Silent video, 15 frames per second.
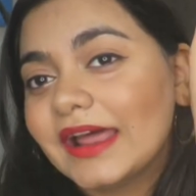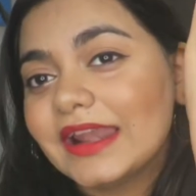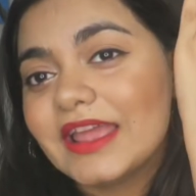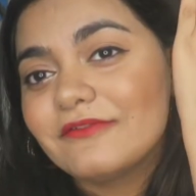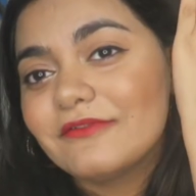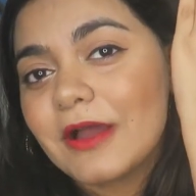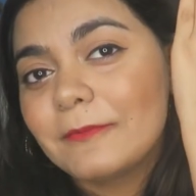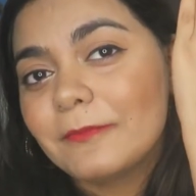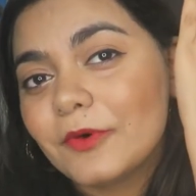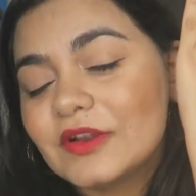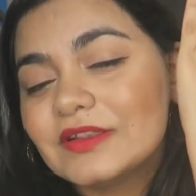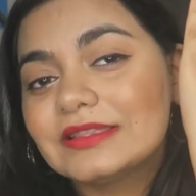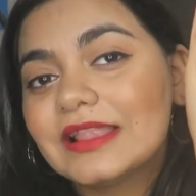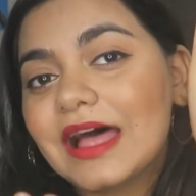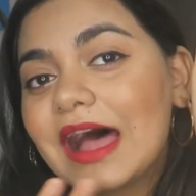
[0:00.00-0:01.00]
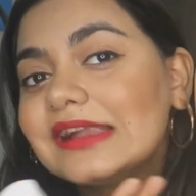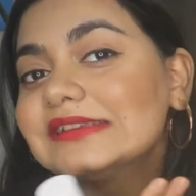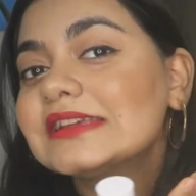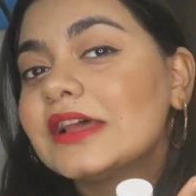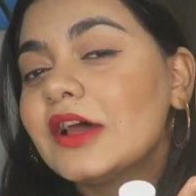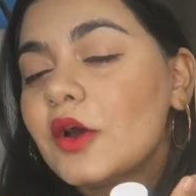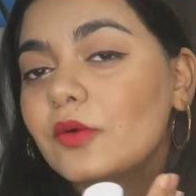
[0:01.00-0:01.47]
and if I put
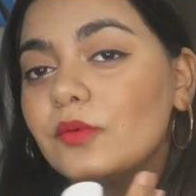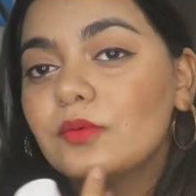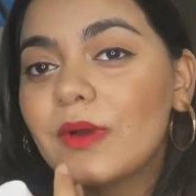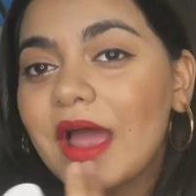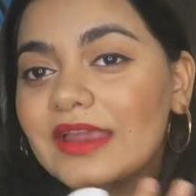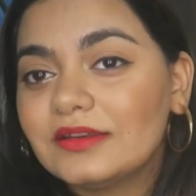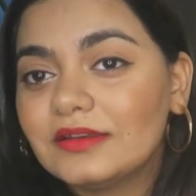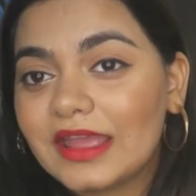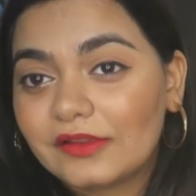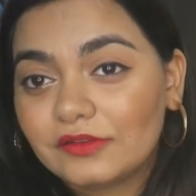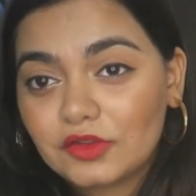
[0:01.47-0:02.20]
that right